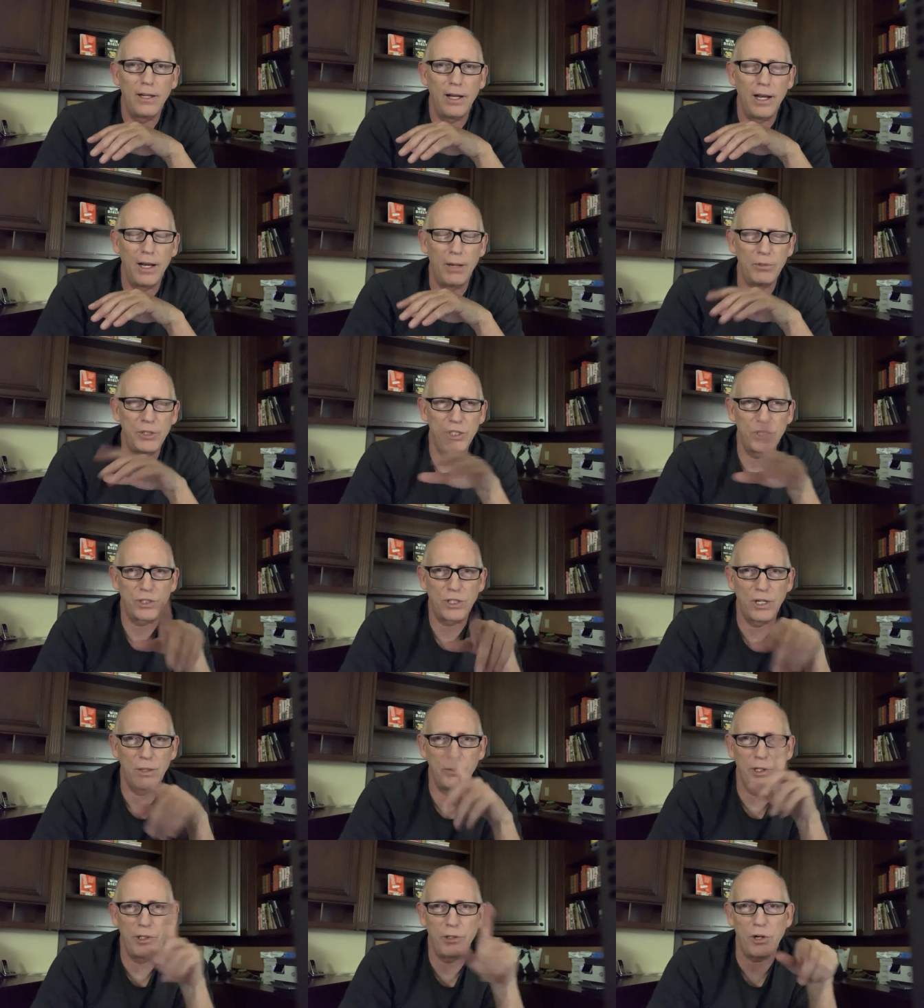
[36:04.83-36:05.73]
I'm just
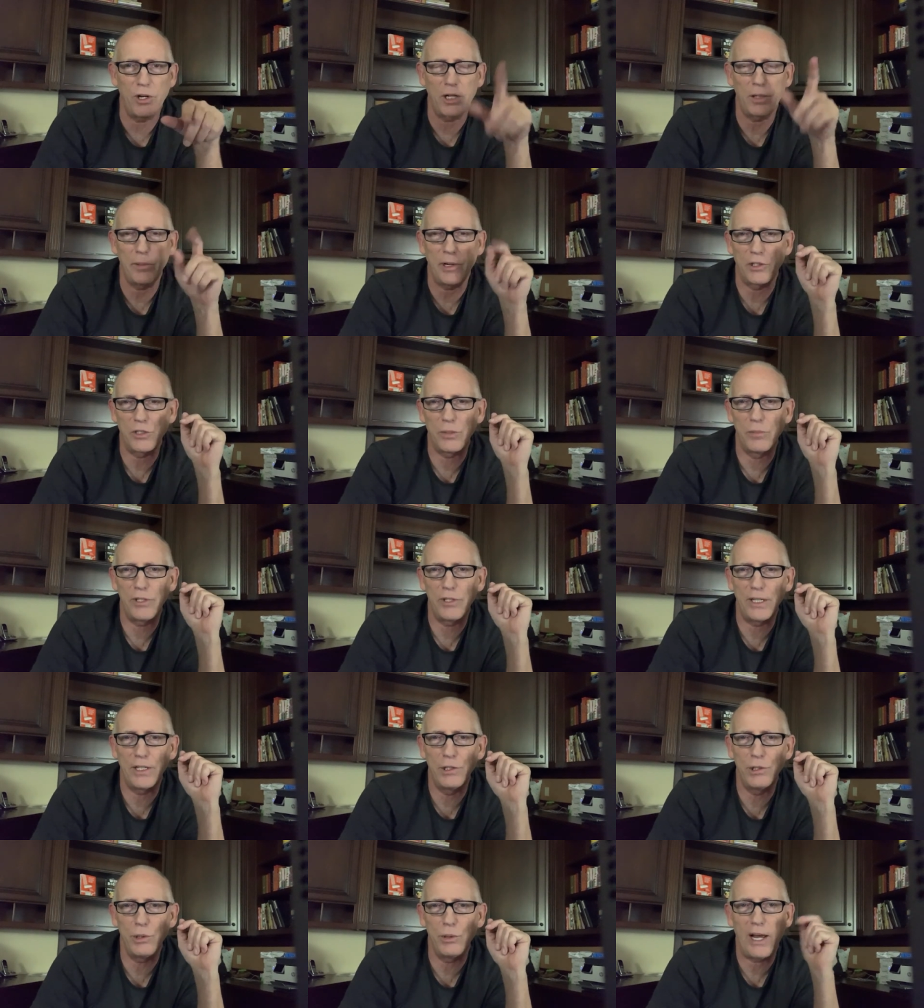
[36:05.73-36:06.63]
going to be talking about some
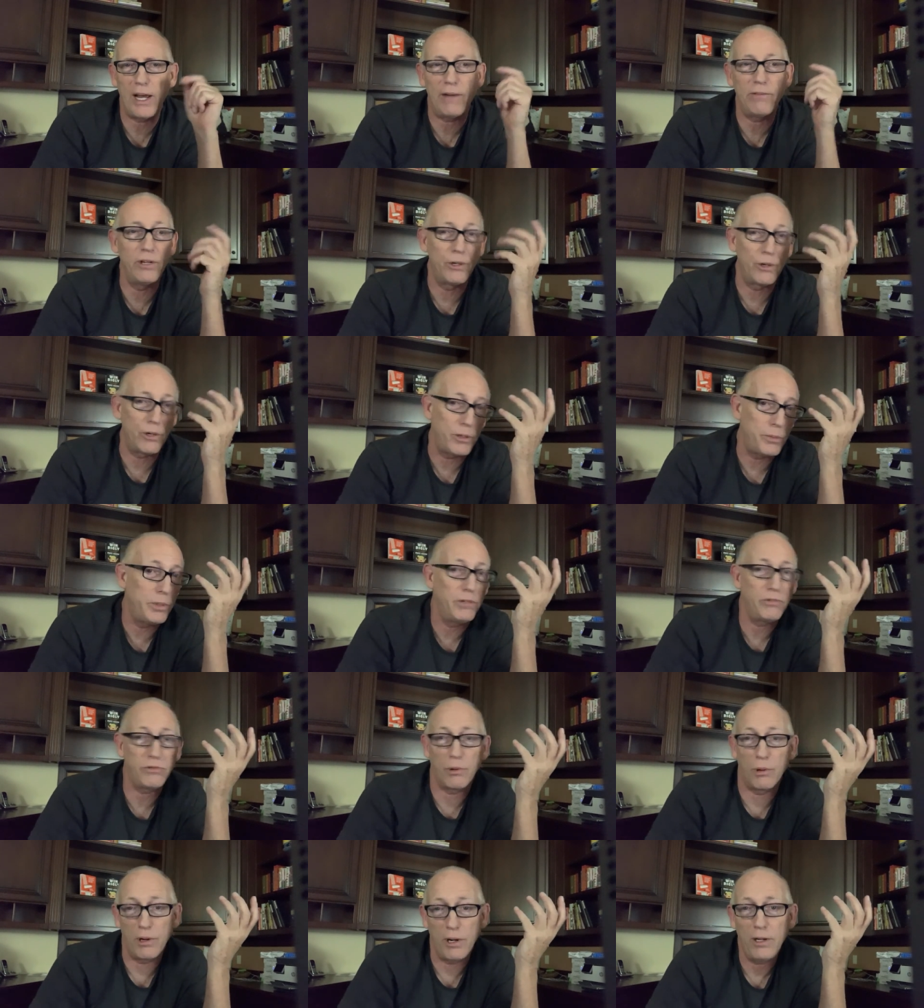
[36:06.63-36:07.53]
things you haven't heard
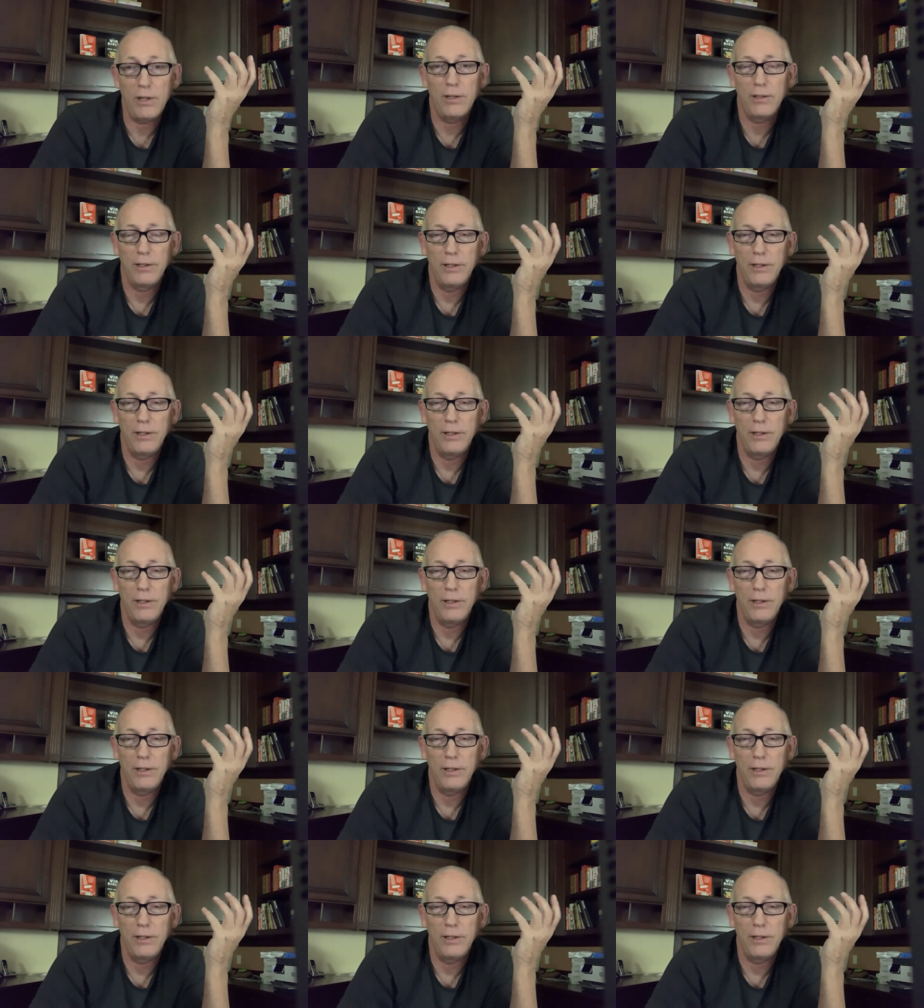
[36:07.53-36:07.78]
before,